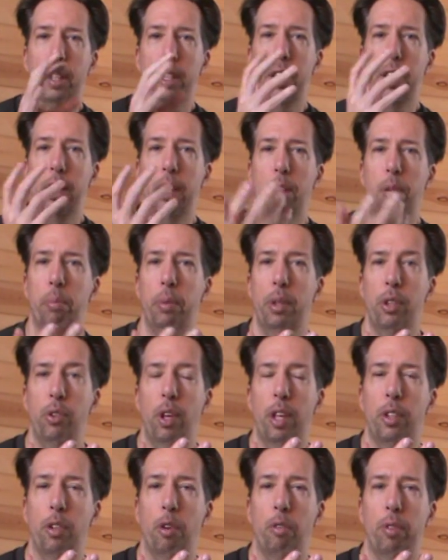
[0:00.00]
It could either be
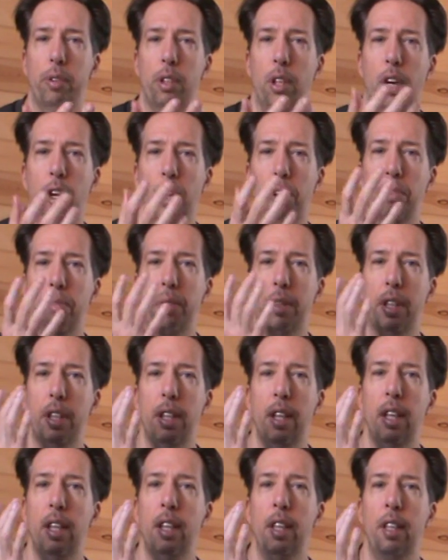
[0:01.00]
director of
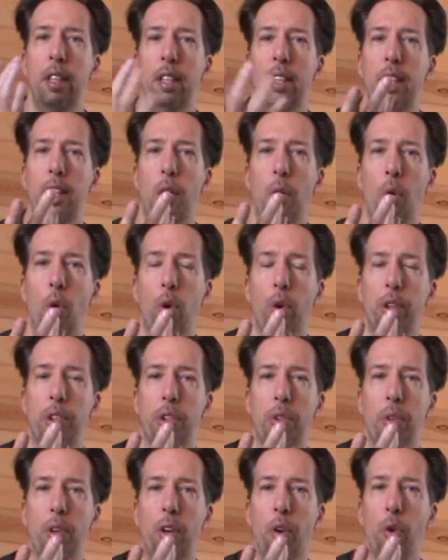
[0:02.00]
photography, or
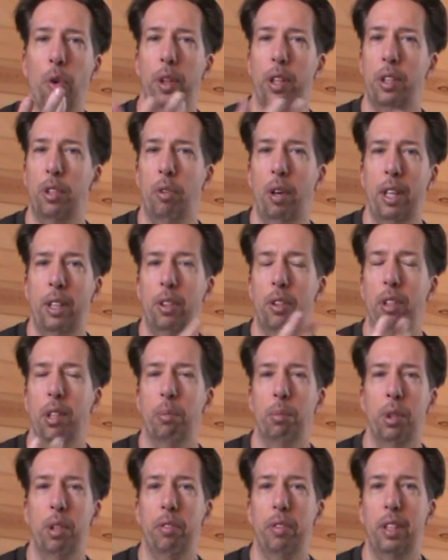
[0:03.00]
or the director of
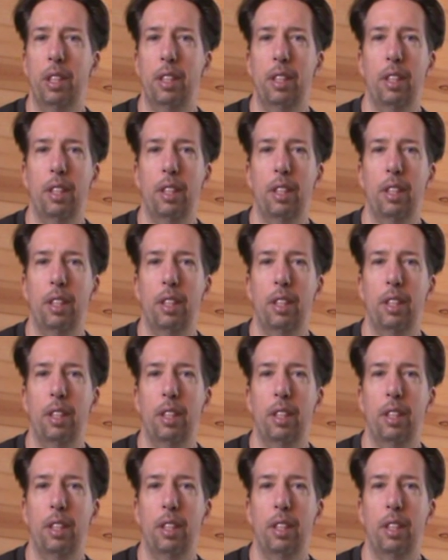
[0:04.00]
the movie.